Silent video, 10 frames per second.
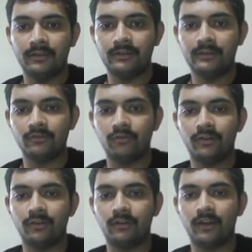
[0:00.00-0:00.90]
This
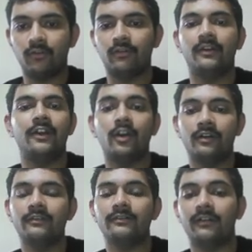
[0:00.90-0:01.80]
good
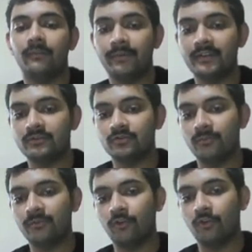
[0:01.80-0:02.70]
radioiodine therapy is to
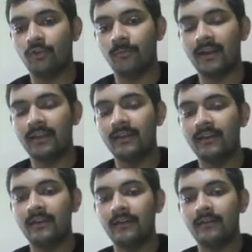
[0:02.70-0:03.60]
be followed by
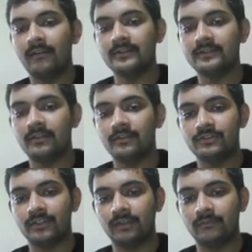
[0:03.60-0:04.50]
a
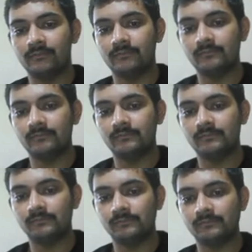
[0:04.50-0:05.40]
surgery.
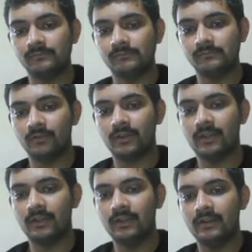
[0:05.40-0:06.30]

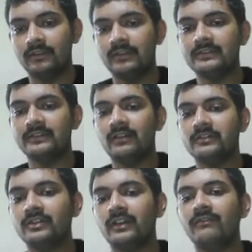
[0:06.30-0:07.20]
Okay, this
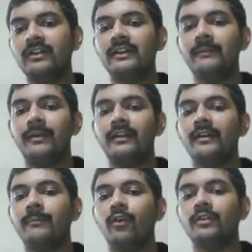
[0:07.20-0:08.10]
surgery will depend
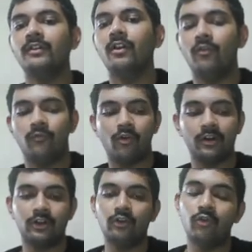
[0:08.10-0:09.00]
upon
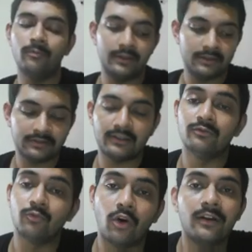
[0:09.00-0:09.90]
what lobe is
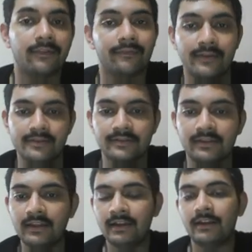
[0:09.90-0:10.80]
involved in this,
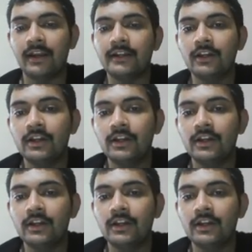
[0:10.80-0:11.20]
right?